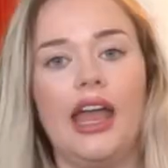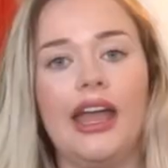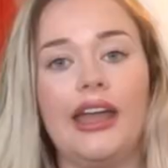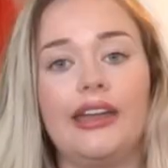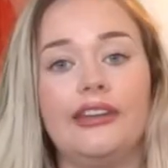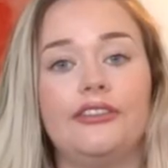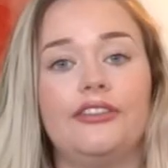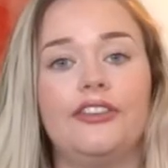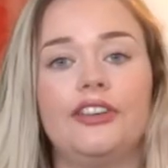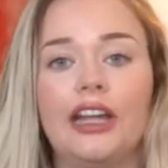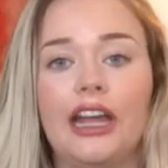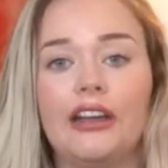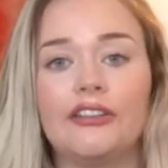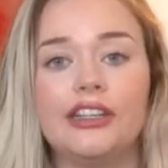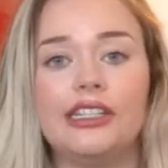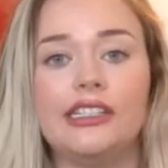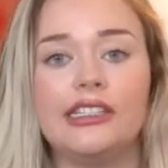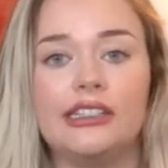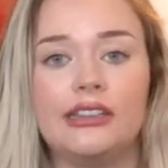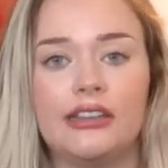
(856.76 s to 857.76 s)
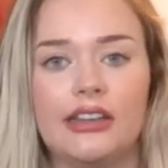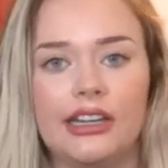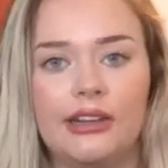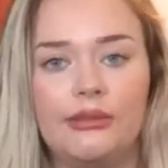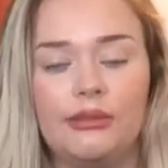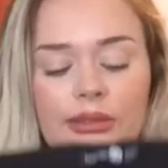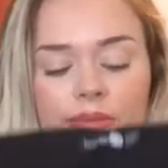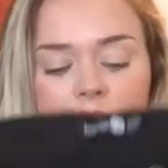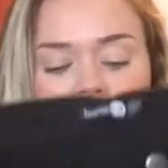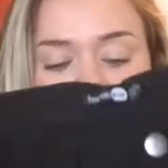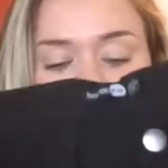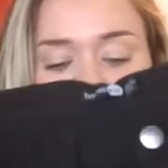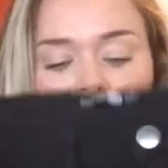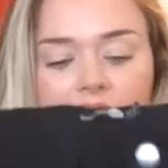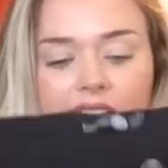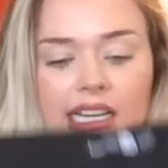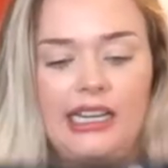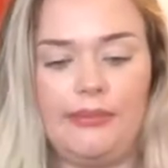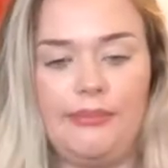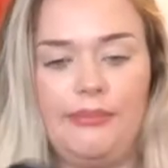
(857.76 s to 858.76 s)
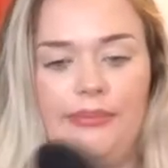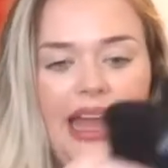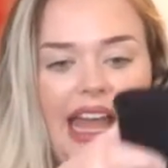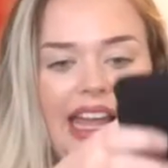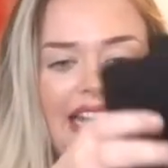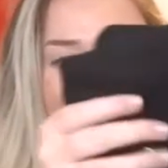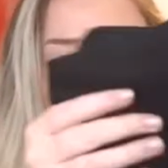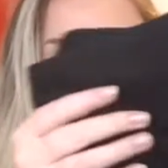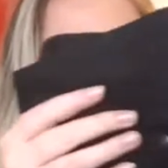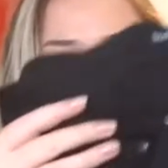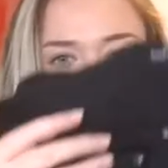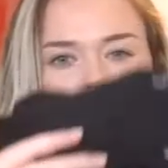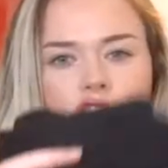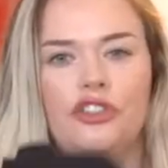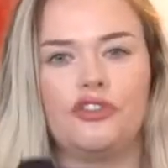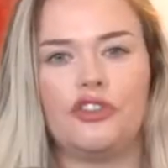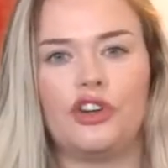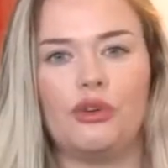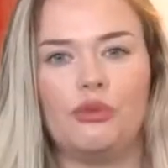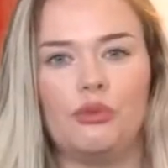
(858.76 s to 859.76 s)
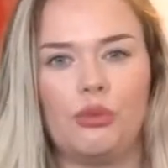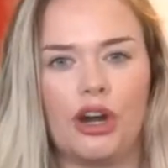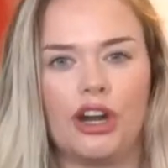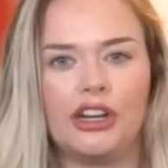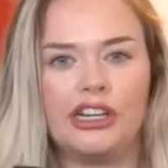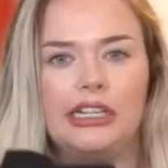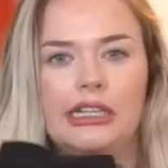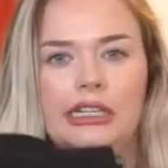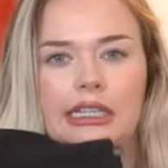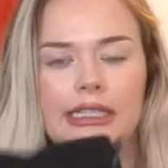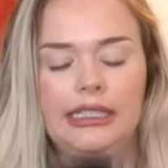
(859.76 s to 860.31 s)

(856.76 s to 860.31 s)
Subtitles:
And for that reason, I will be sending them back. They were just for work,